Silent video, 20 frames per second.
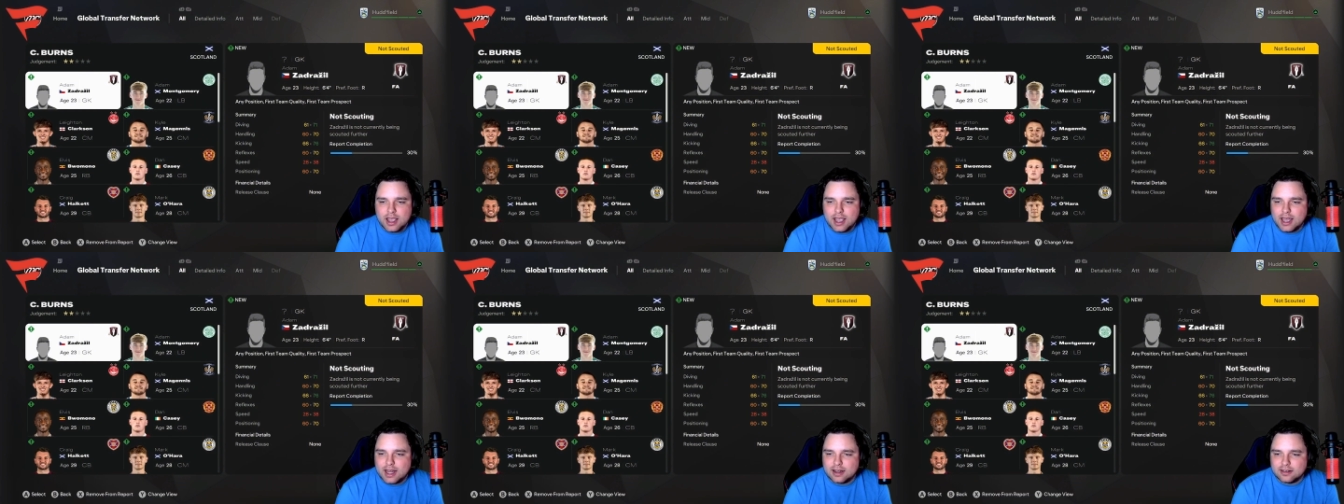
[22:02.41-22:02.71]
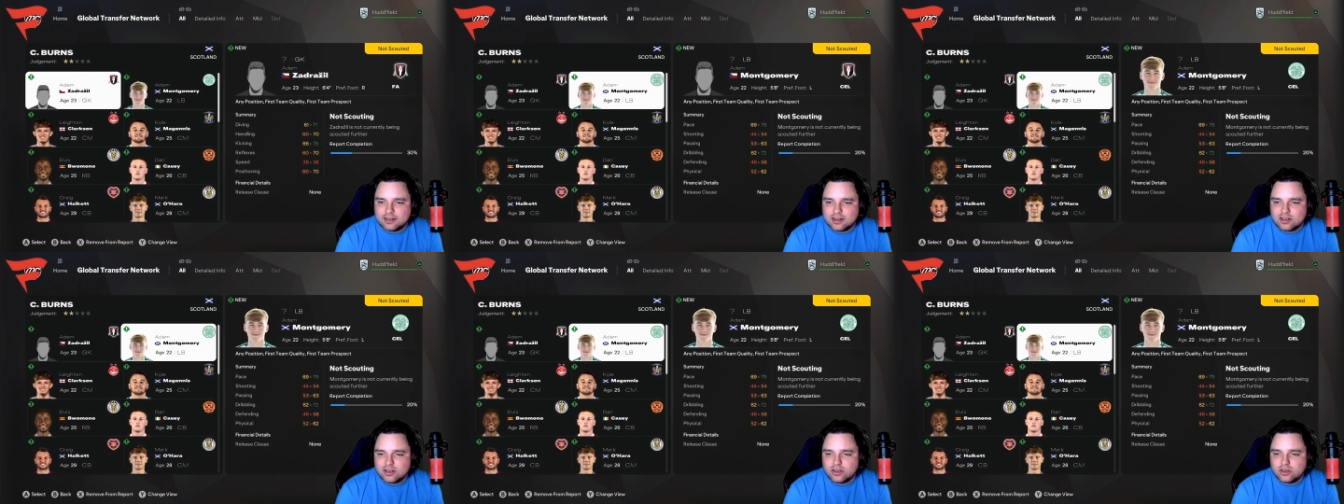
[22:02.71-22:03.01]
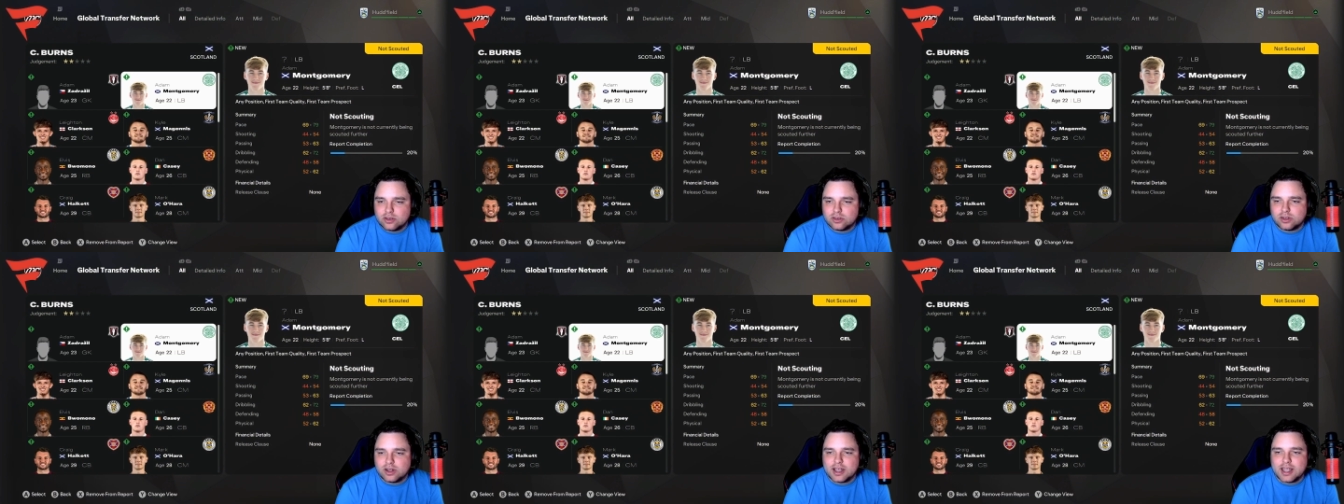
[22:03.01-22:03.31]
And it doesn't
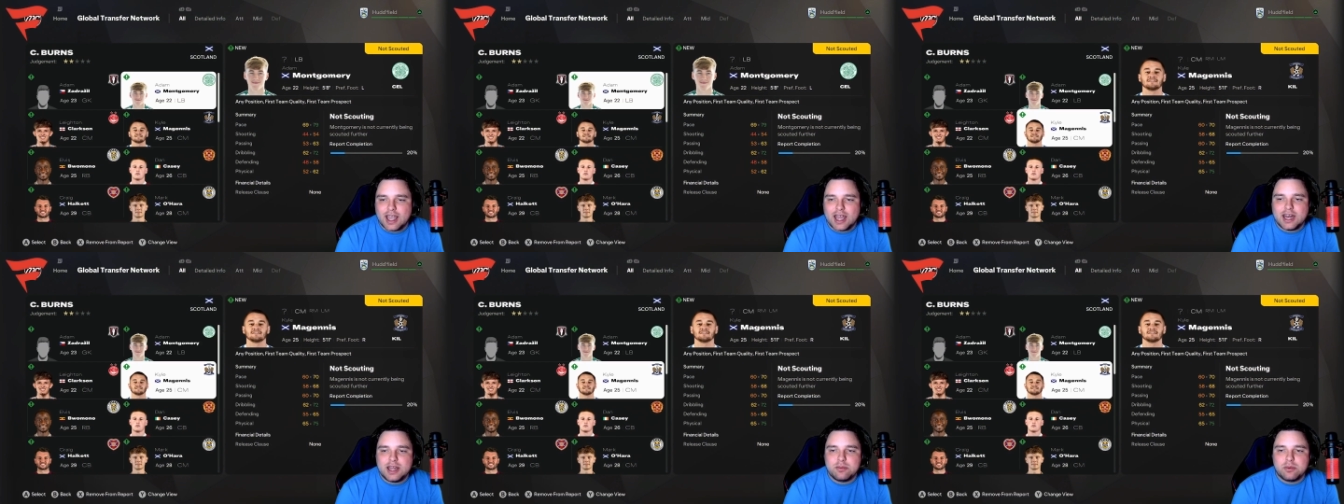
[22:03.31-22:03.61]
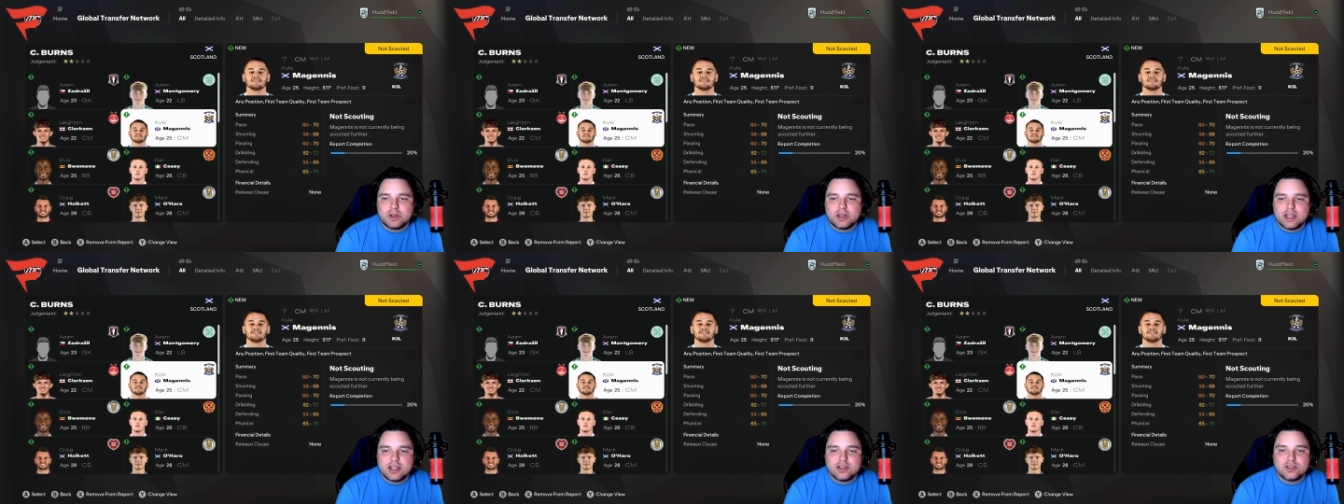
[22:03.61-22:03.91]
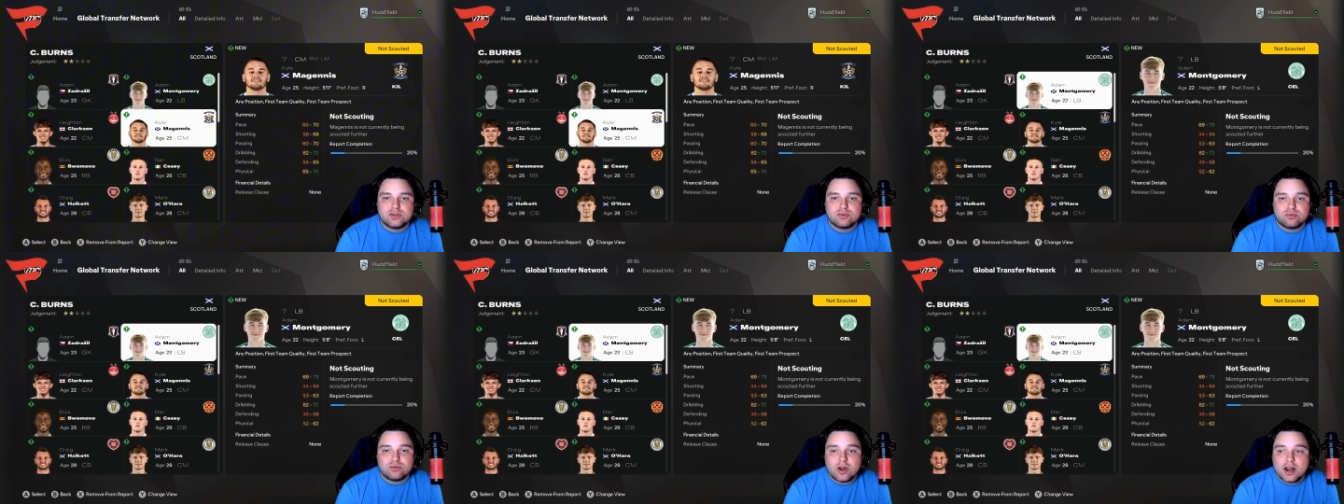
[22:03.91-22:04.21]
look like anyone
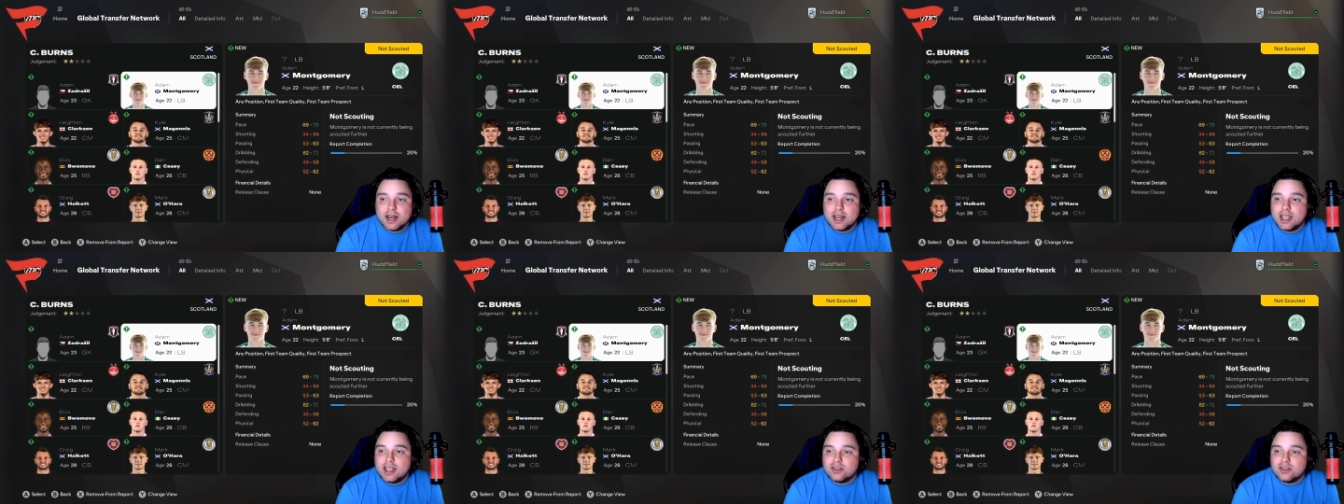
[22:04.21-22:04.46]
is ready.